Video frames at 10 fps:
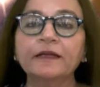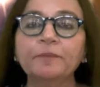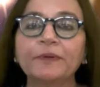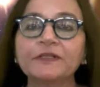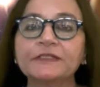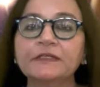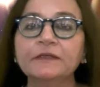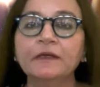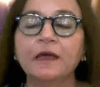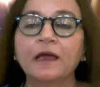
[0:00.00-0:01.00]
a person
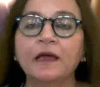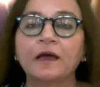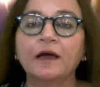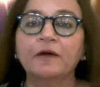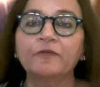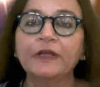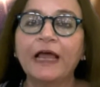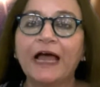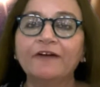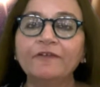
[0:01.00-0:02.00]
will
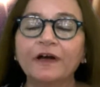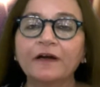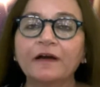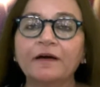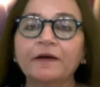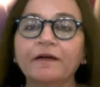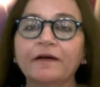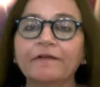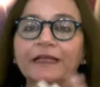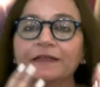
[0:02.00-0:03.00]
have
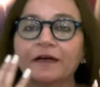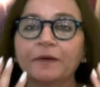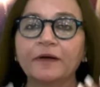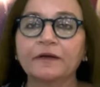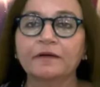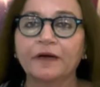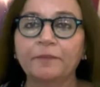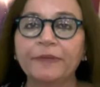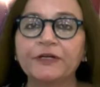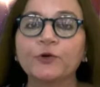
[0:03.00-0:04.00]
a
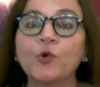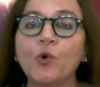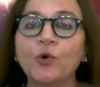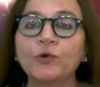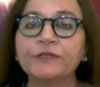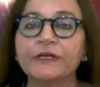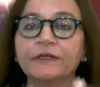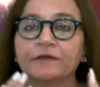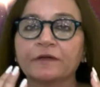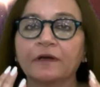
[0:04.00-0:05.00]
bit cold and